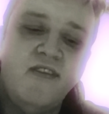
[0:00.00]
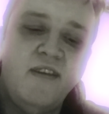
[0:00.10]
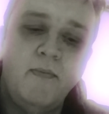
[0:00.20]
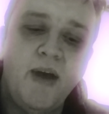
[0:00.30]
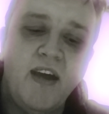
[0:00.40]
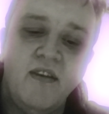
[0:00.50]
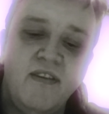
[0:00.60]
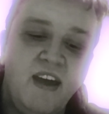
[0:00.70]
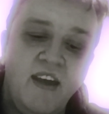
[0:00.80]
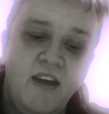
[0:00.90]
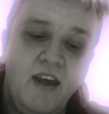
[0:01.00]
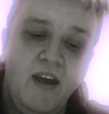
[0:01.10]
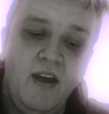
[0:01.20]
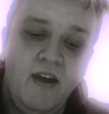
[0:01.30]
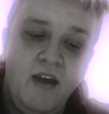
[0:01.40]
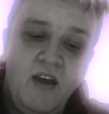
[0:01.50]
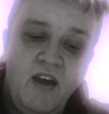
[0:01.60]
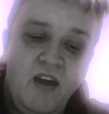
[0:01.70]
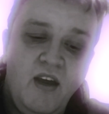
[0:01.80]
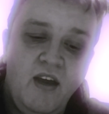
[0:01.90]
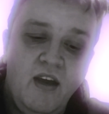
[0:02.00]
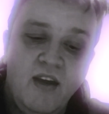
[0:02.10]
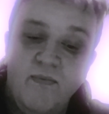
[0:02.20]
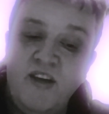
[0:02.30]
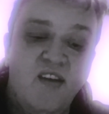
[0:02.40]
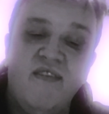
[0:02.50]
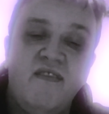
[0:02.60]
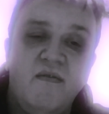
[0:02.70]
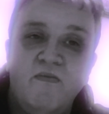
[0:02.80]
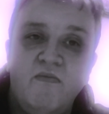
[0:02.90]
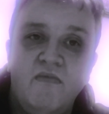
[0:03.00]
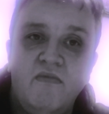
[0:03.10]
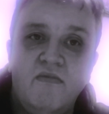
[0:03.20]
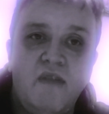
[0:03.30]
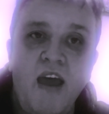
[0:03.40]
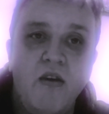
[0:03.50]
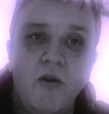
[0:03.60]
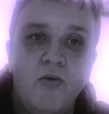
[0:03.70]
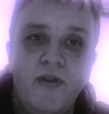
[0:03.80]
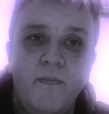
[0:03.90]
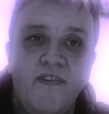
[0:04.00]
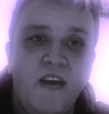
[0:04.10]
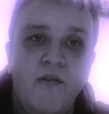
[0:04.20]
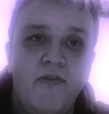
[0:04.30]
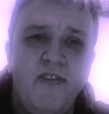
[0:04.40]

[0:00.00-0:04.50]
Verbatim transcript: sit back and take it because they call themselves